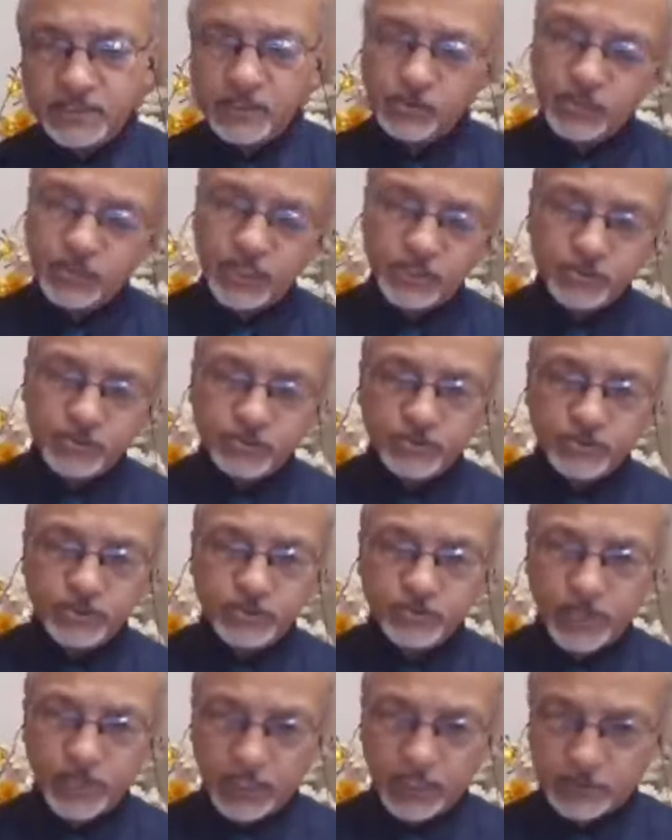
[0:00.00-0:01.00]
you can do good
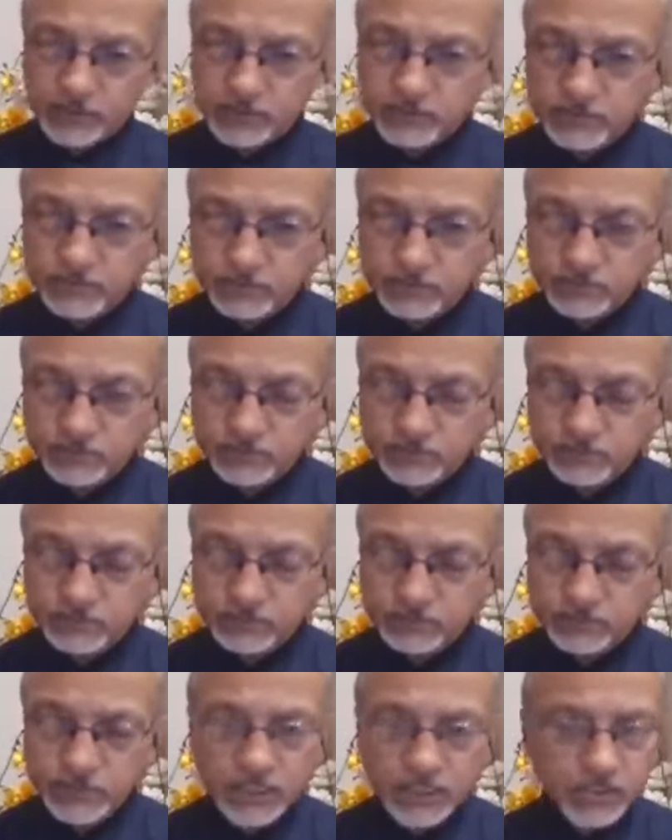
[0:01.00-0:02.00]
work.
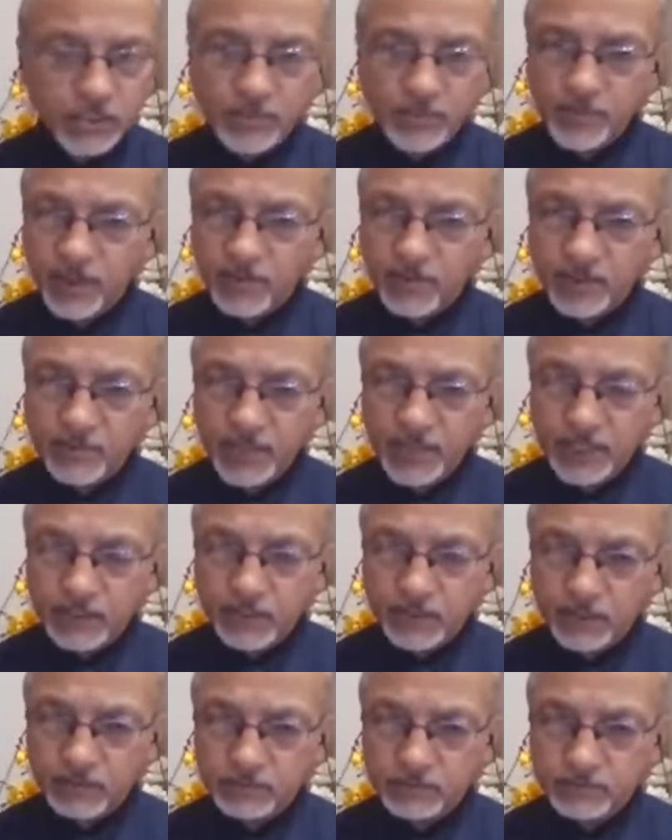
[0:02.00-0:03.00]
There is no problem at
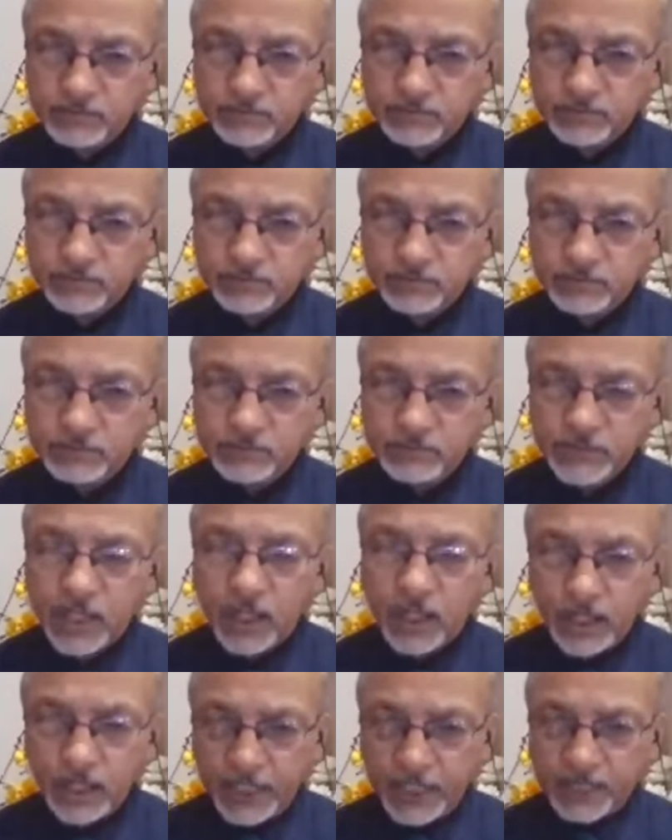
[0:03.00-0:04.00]
all.
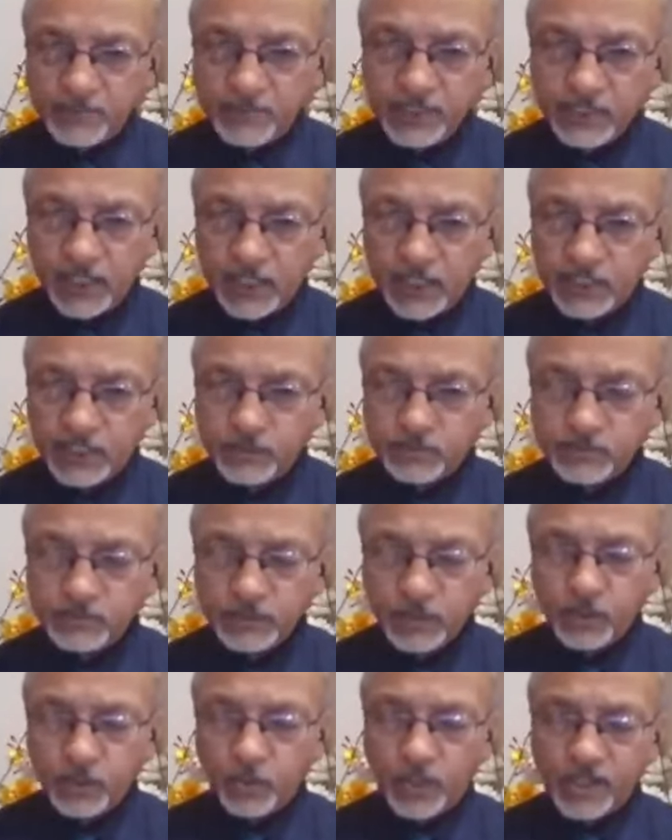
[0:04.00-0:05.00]
Let me tell you,
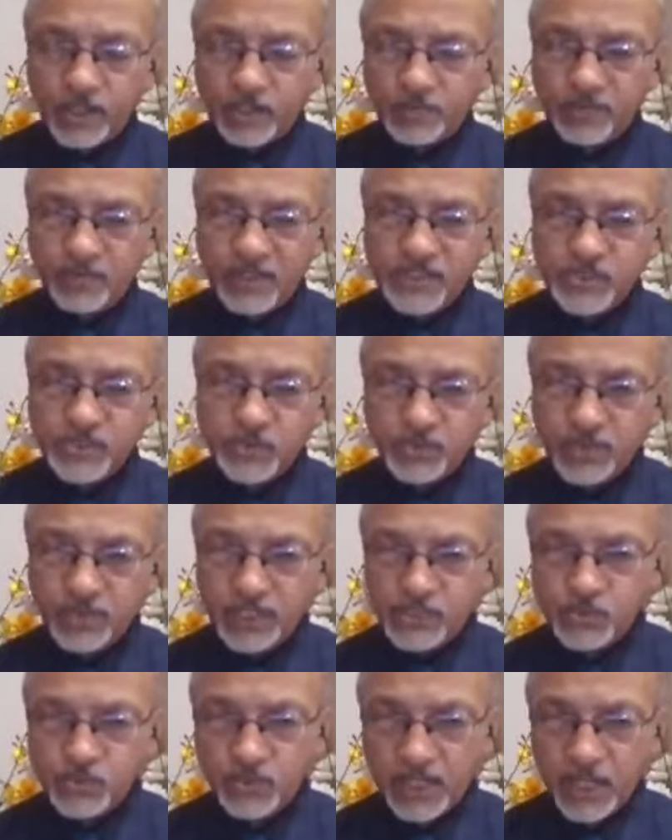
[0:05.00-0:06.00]
one of my
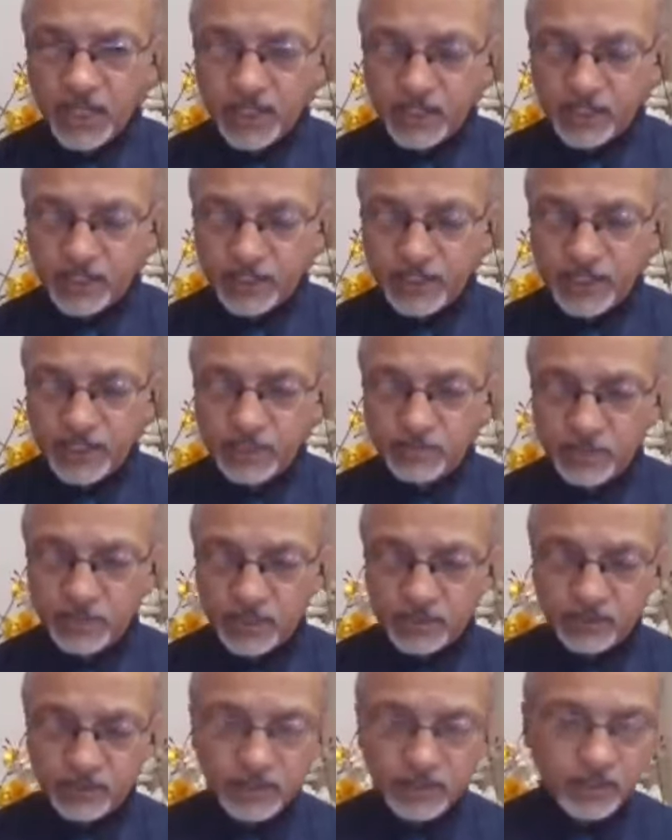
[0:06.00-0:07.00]
students, when I had an
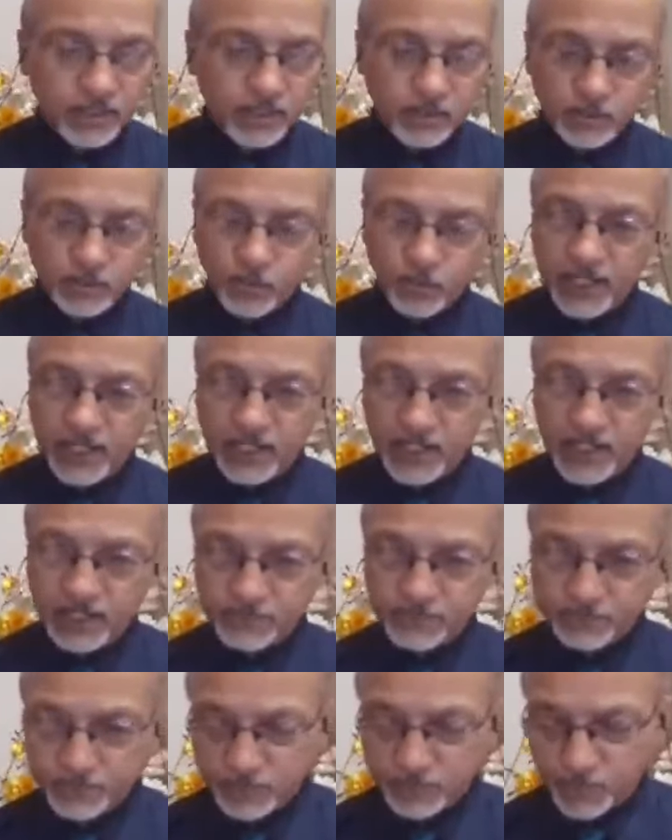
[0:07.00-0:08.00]
animal wildlife
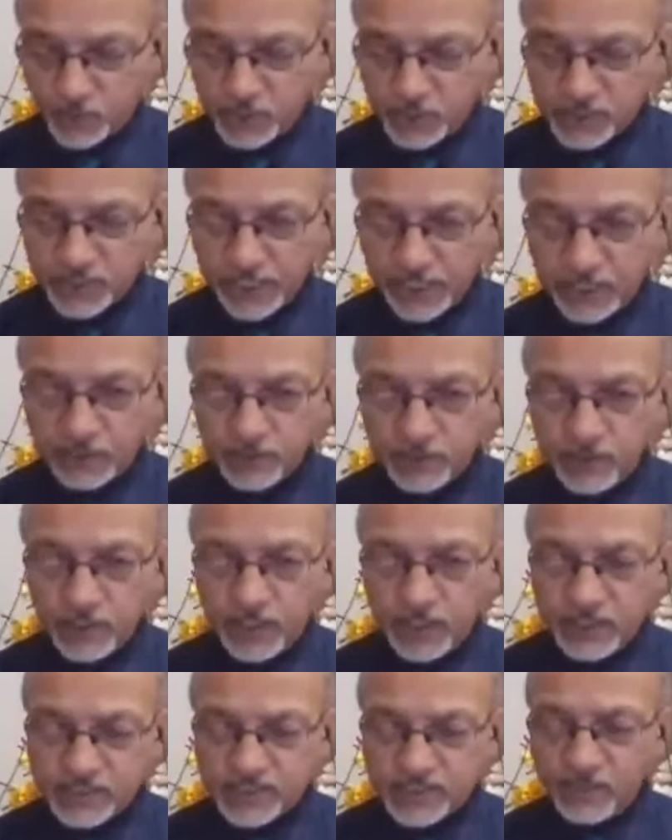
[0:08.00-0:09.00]
project,
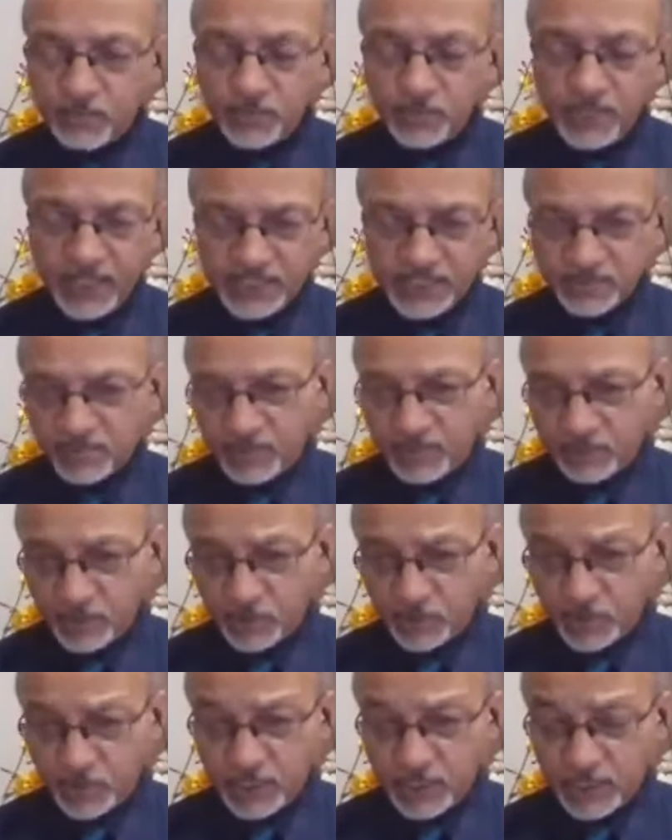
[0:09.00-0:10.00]
simple experiment
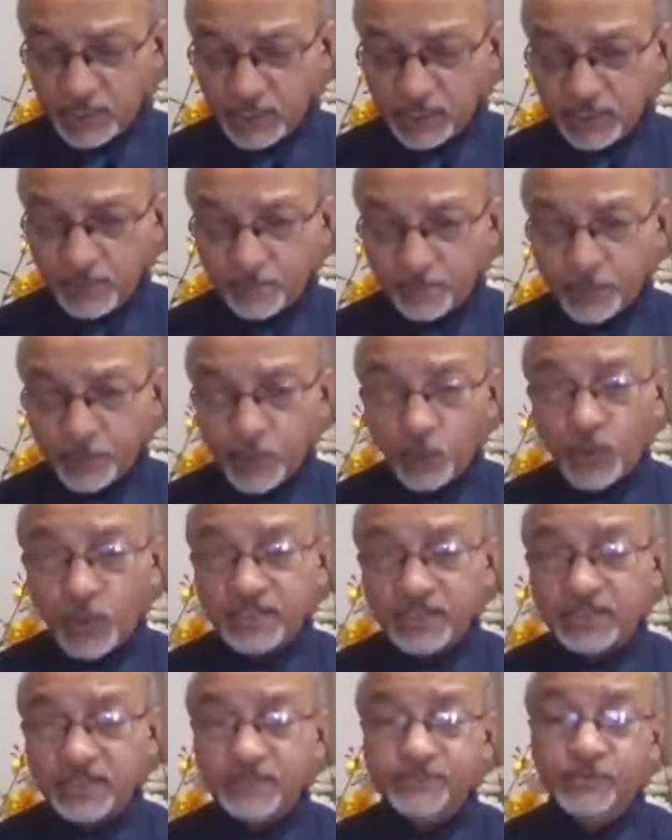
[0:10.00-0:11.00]
we did. What
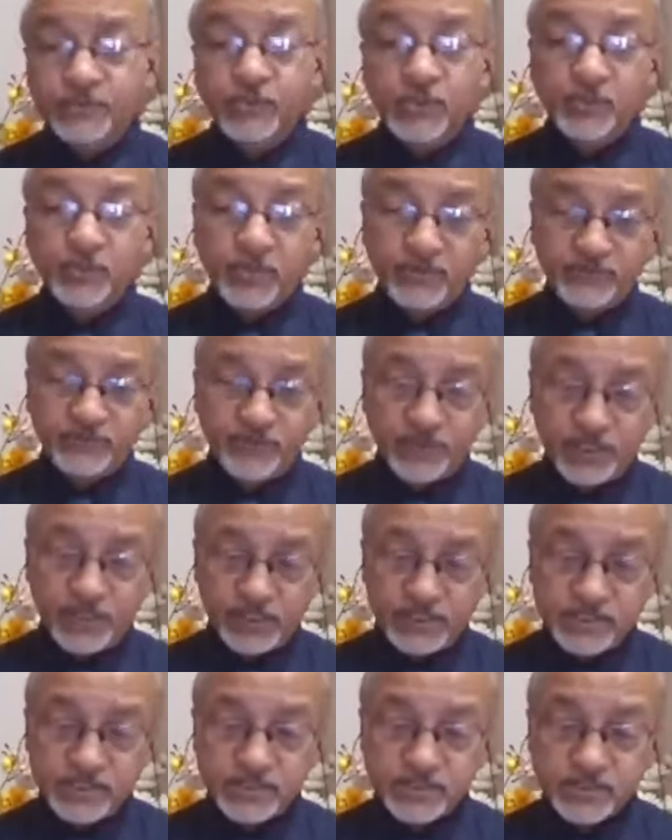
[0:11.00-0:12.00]
is the food
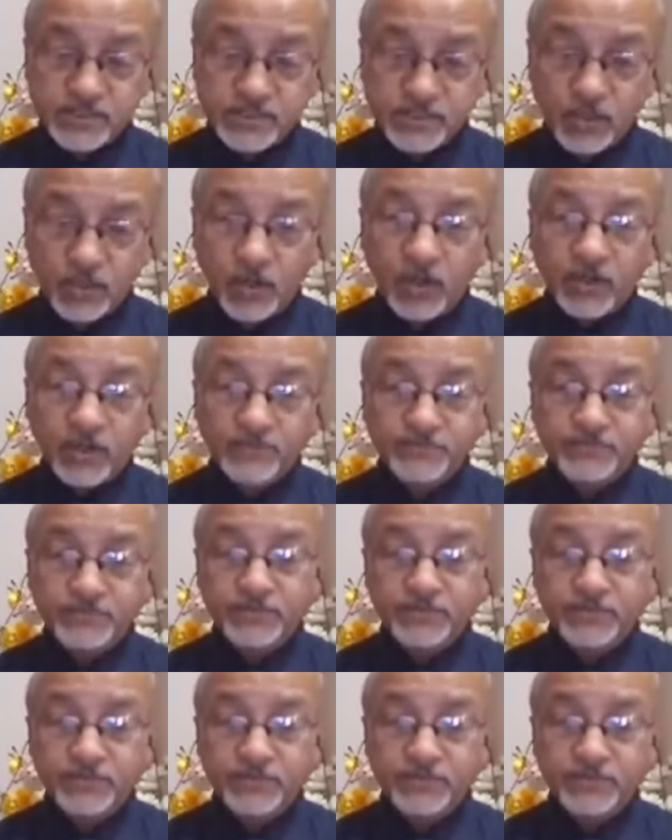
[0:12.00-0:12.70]
preference of